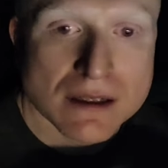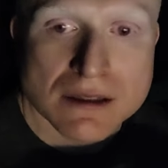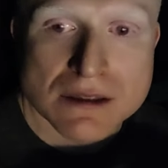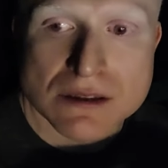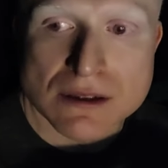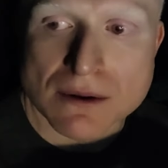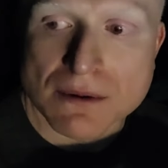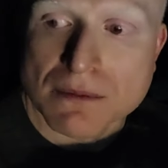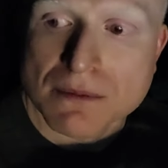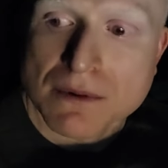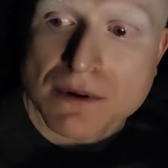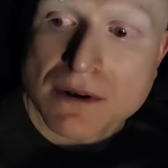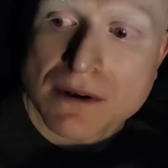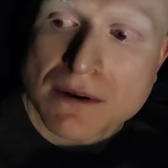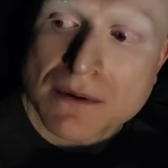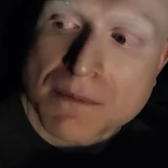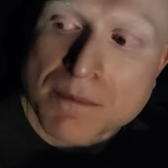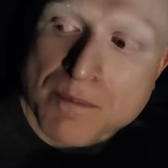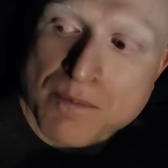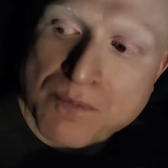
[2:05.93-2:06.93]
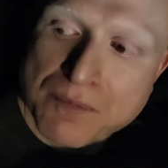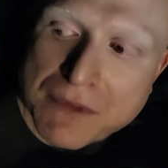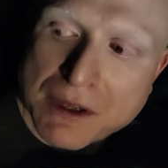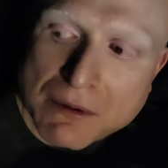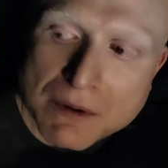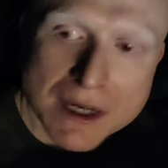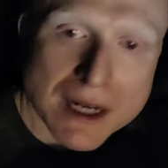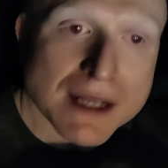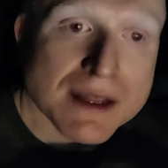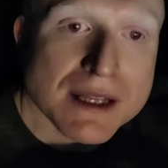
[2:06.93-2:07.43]
So
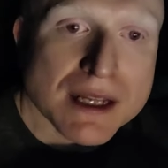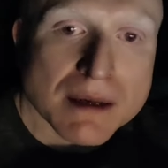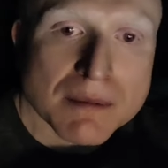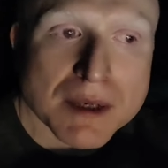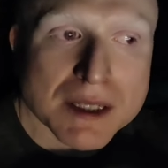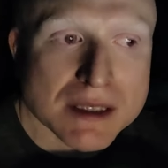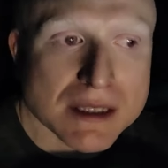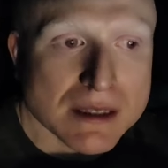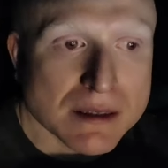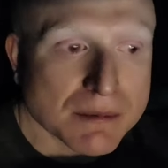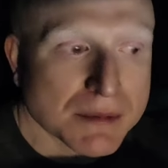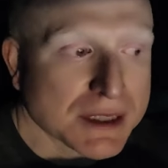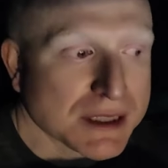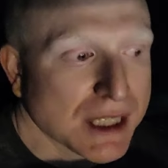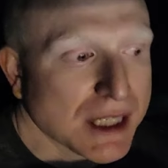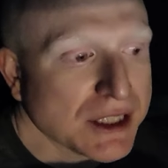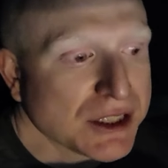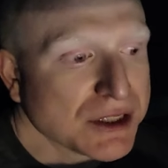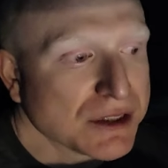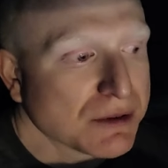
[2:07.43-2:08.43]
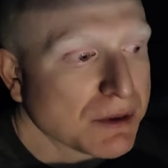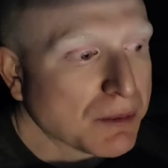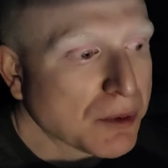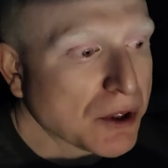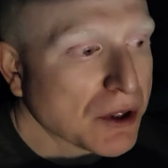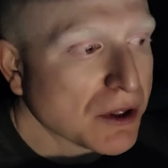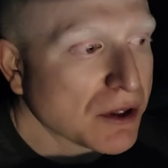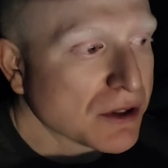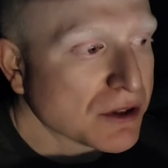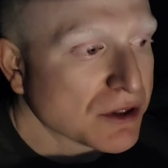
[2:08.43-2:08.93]
when I think about the limitations we
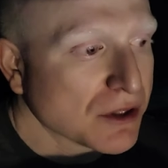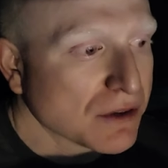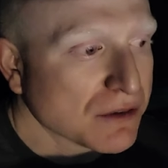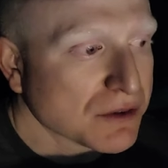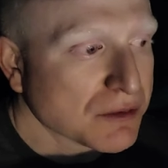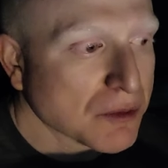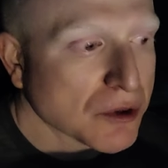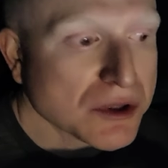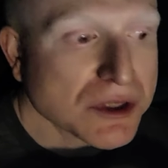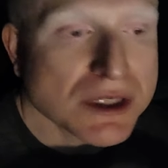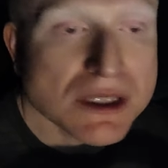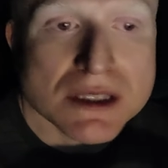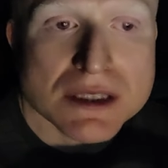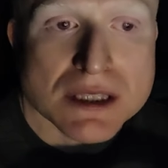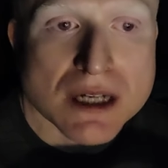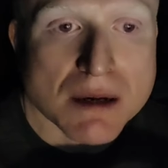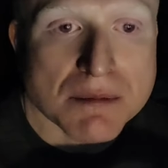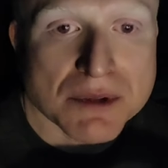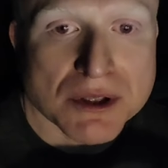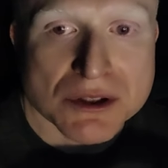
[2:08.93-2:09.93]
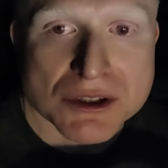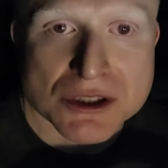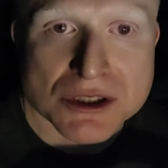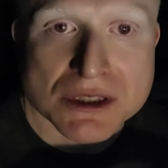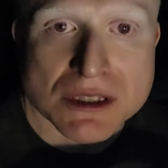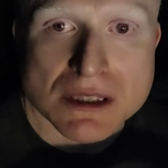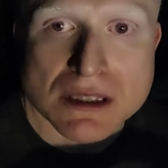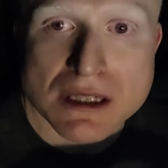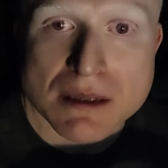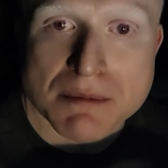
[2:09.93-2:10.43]
put on ourselves, most of the time they're
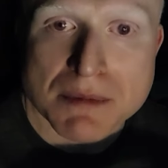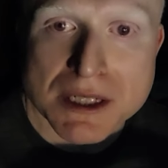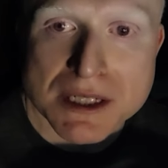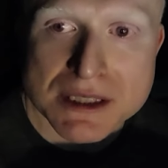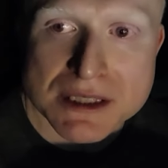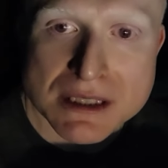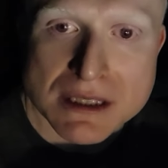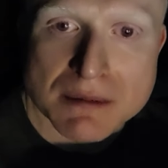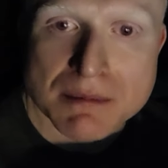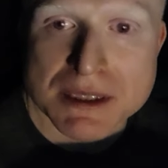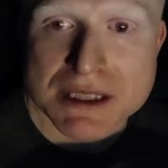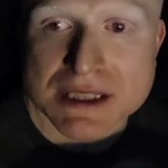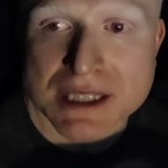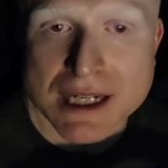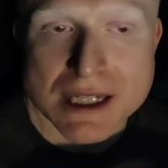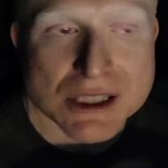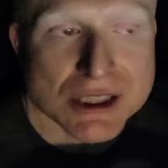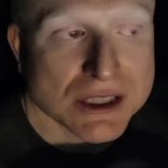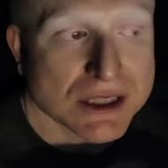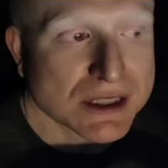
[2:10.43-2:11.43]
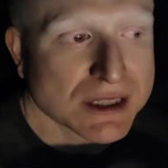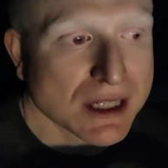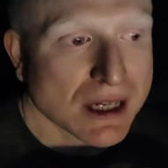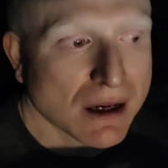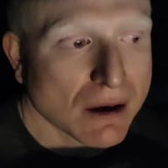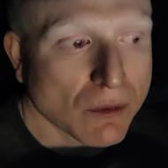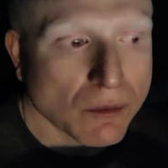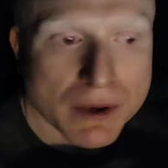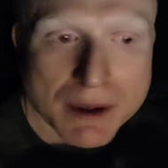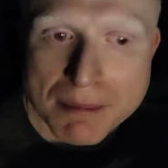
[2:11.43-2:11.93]
just limitations
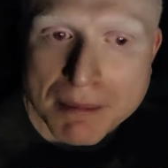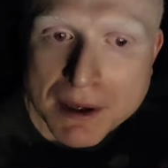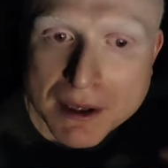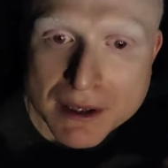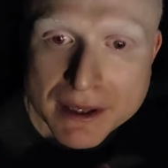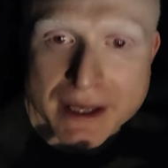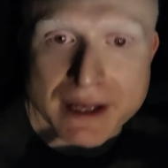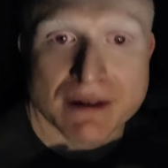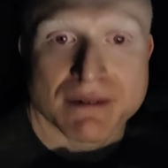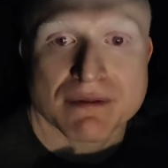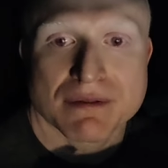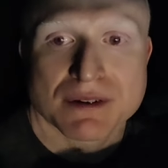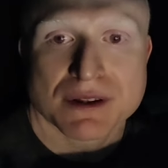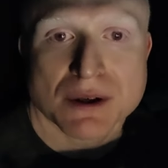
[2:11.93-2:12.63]
that we believe.